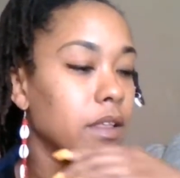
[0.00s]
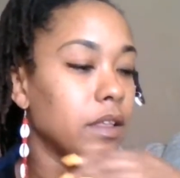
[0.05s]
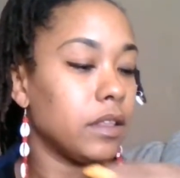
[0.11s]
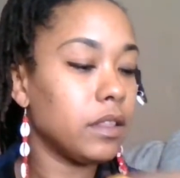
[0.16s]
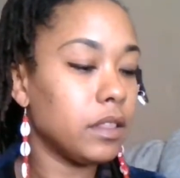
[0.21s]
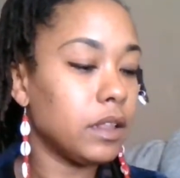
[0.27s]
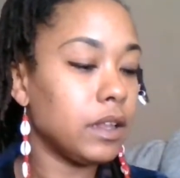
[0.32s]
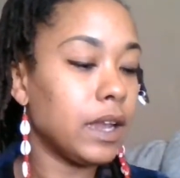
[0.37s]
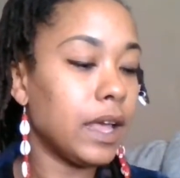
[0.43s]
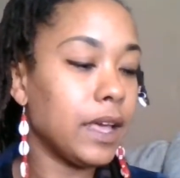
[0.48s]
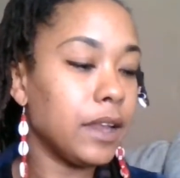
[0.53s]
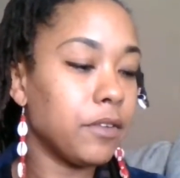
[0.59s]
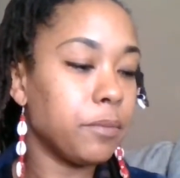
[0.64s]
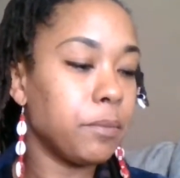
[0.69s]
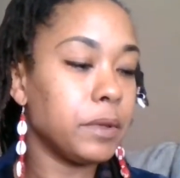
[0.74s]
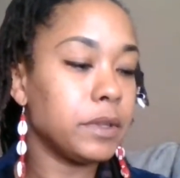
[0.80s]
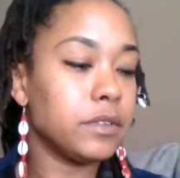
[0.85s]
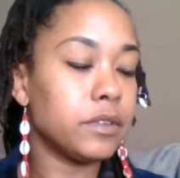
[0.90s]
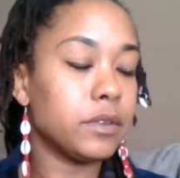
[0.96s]
the Knight
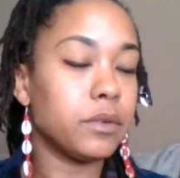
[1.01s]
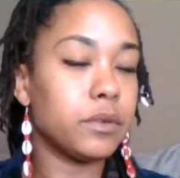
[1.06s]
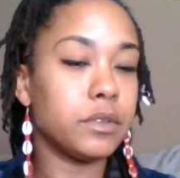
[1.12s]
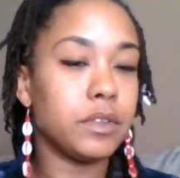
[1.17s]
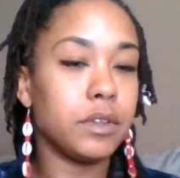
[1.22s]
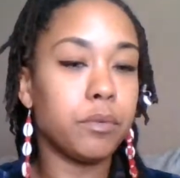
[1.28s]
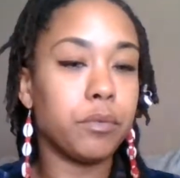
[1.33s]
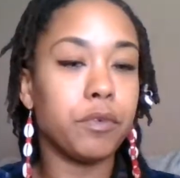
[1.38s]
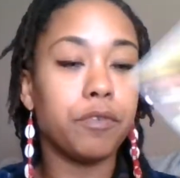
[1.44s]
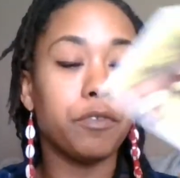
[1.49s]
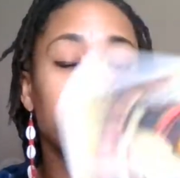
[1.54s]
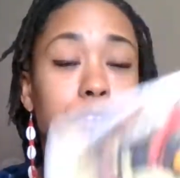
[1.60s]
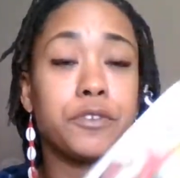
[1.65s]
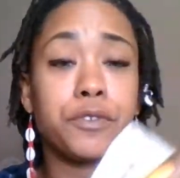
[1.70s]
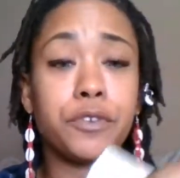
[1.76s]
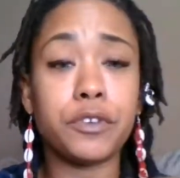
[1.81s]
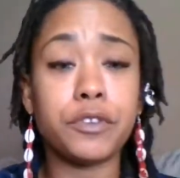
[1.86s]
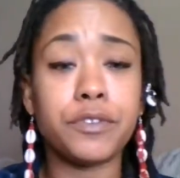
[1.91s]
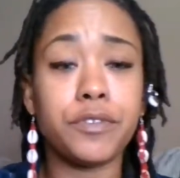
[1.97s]
of Pentacles in reverse,
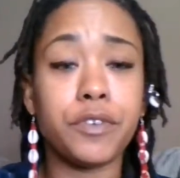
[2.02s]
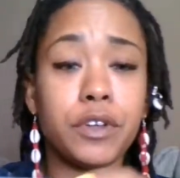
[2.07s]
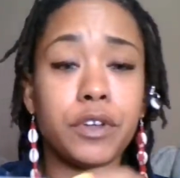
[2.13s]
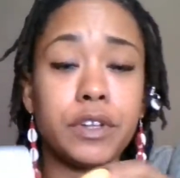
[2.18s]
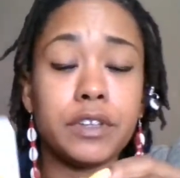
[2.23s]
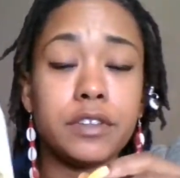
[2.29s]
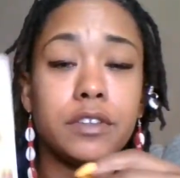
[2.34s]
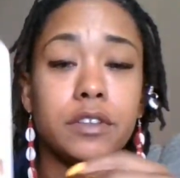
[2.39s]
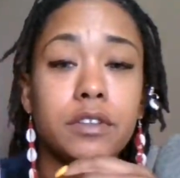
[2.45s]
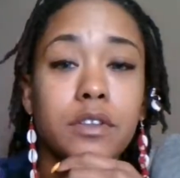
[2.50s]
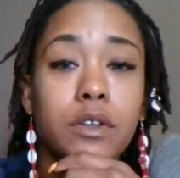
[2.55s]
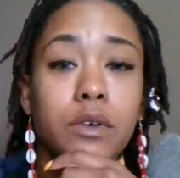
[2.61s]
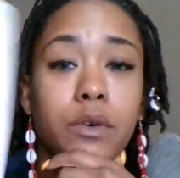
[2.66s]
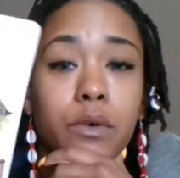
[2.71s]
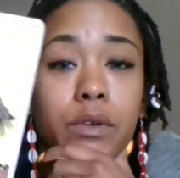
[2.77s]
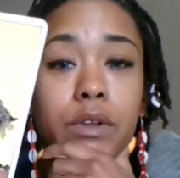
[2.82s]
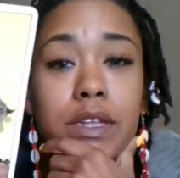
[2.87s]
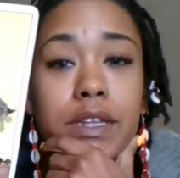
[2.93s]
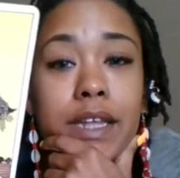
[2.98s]
first of all, this is the
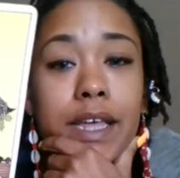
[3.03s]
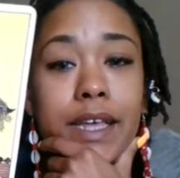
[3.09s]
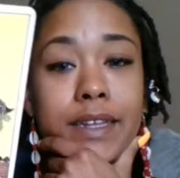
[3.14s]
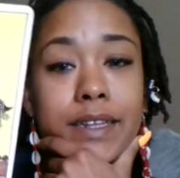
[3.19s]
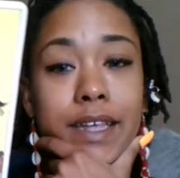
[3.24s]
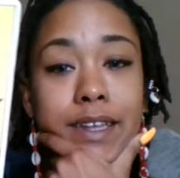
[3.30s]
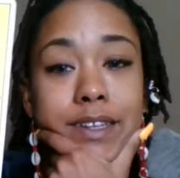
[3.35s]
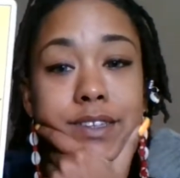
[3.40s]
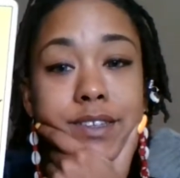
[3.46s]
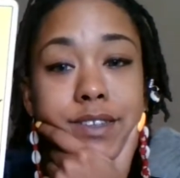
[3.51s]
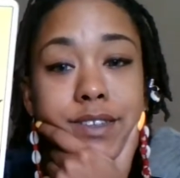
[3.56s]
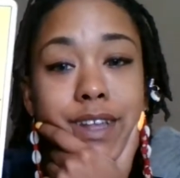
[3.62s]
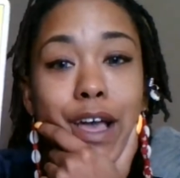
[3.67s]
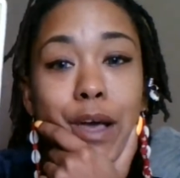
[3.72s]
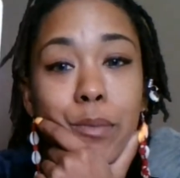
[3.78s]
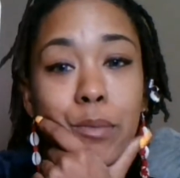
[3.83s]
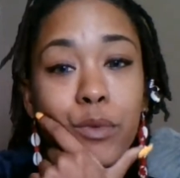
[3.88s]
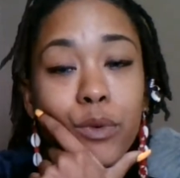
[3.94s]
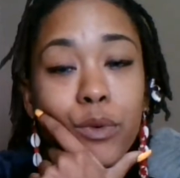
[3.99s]
only Knight that is
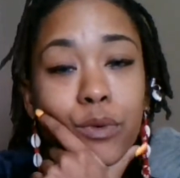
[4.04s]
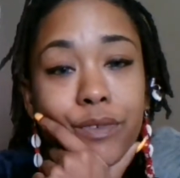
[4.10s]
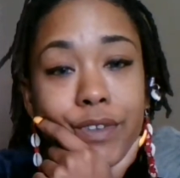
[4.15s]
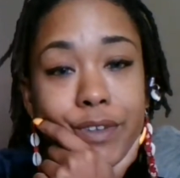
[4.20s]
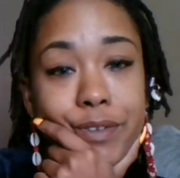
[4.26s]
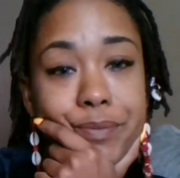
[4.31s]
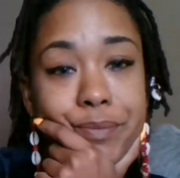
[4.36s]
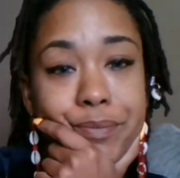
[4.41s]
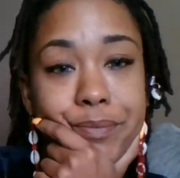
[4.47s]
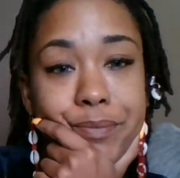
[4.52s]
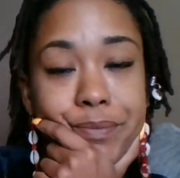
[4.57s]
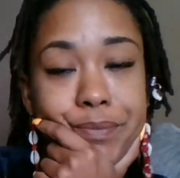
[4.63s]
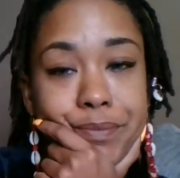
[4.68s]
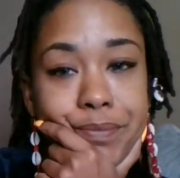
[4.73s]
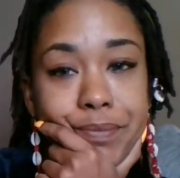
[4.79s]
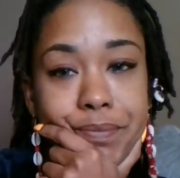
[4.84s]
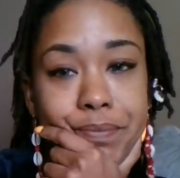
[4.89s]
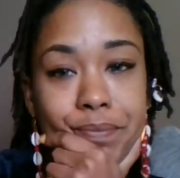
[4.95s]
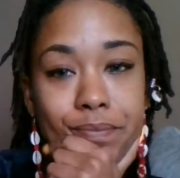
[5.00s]
not moving
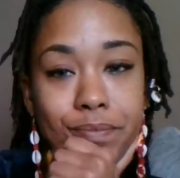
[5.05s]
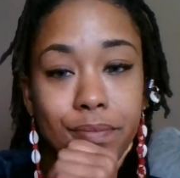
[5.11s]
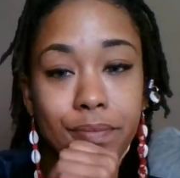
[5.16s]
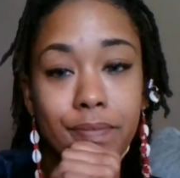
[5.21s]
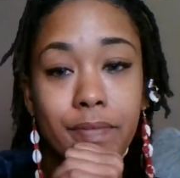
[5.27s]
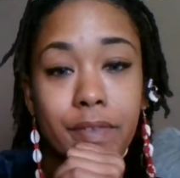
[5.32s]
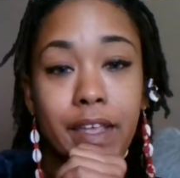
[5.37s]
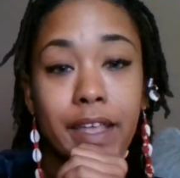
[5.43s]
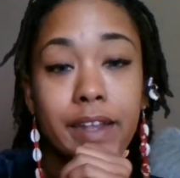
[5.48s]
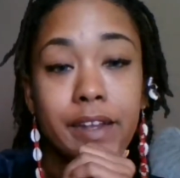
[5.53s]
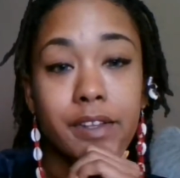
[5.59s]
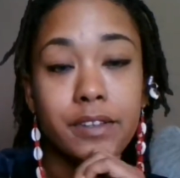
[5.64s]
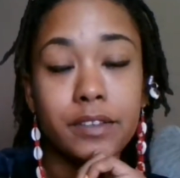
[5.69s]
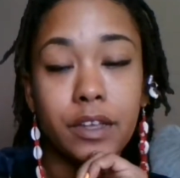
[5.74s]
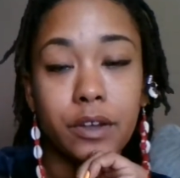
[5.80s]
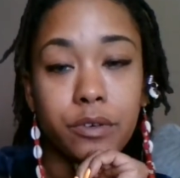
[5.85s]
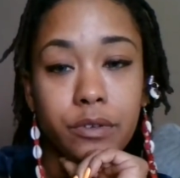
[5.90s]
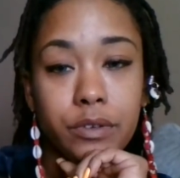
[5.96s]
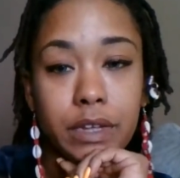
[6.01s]
in the
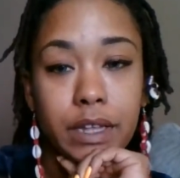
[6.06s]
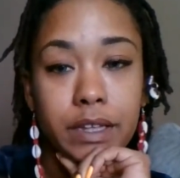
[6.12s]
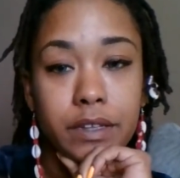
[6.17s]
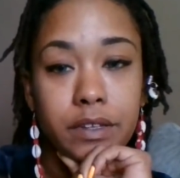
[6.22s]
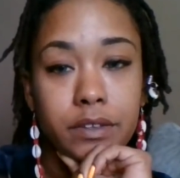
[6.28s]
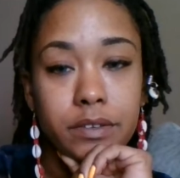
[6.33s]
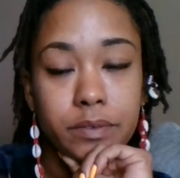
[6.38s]
tarot deck.